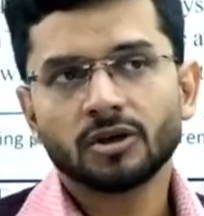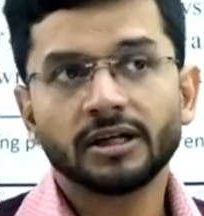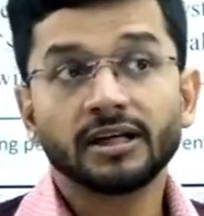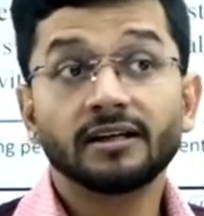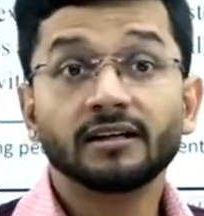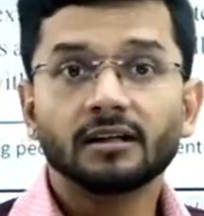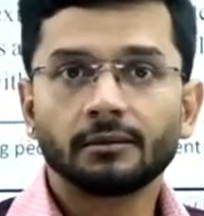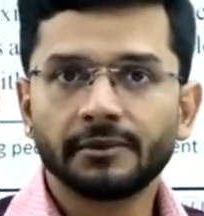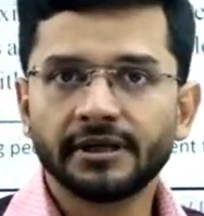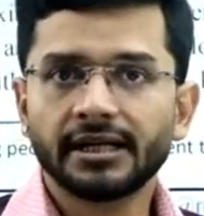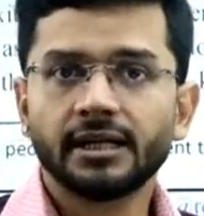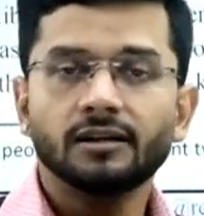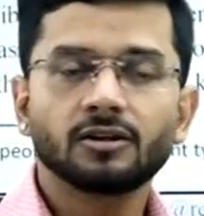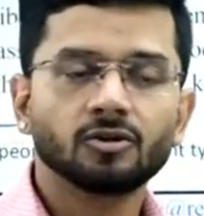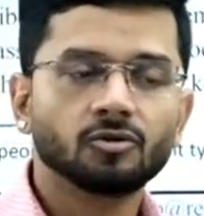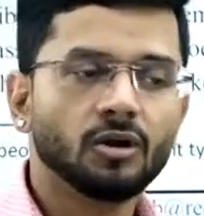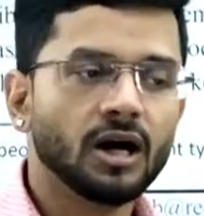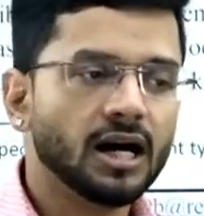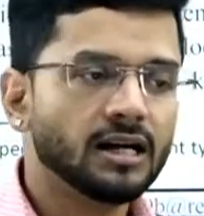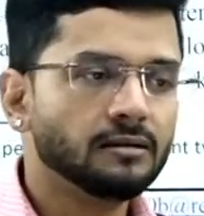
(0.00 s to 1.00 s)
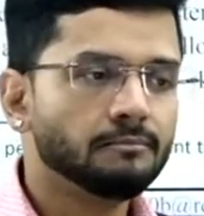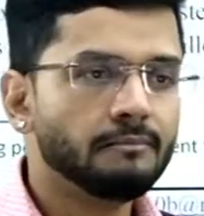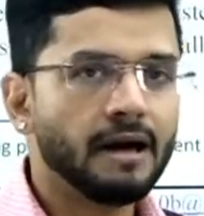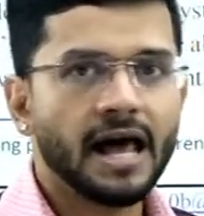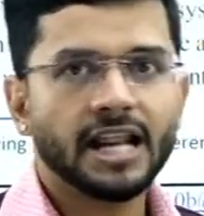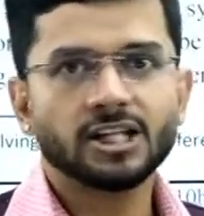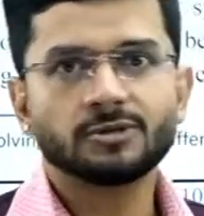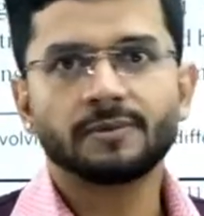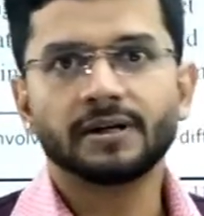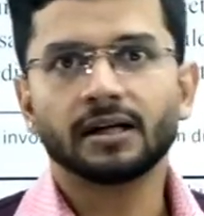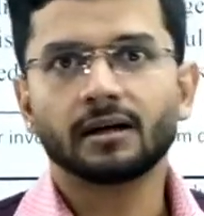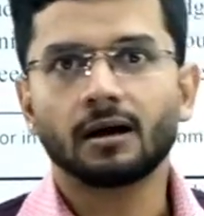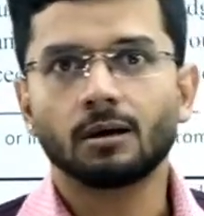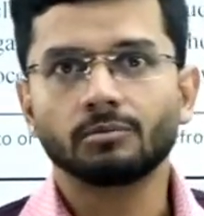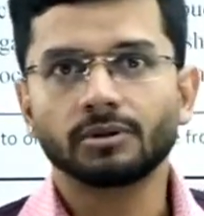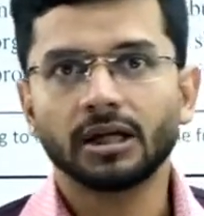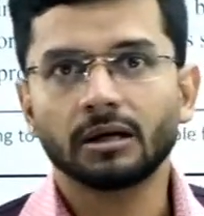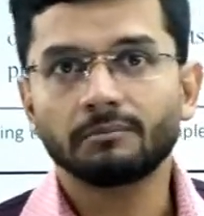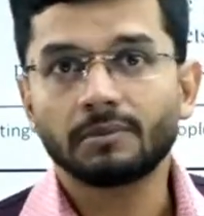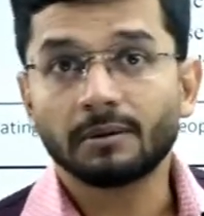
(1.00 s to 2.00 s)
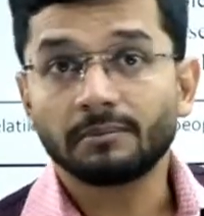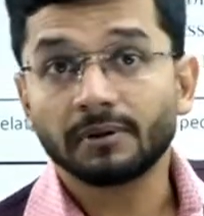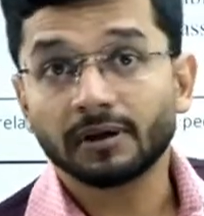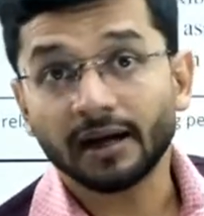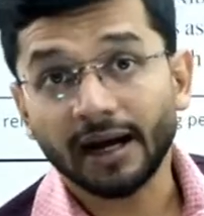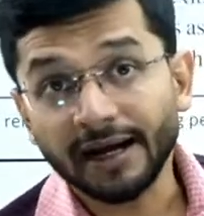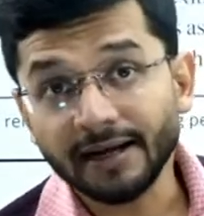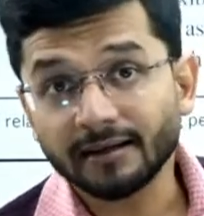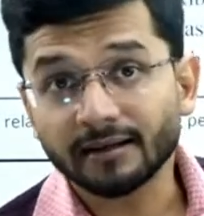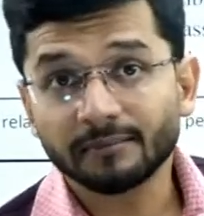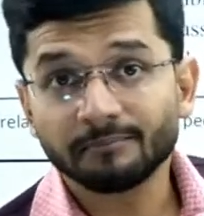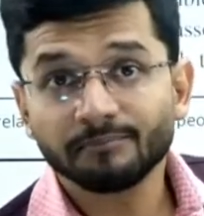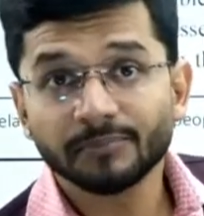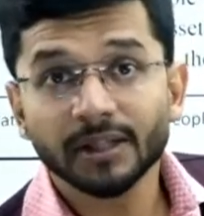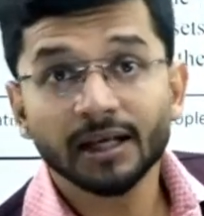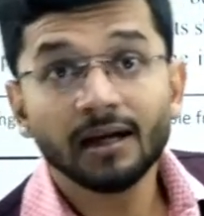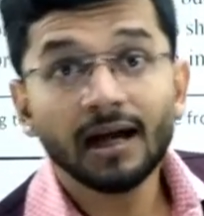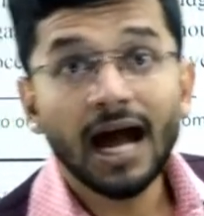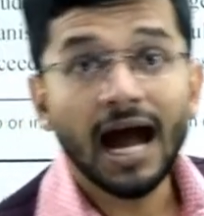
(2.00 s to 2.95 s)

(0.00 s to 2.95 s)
So in intermediate you had management accounting paper, right?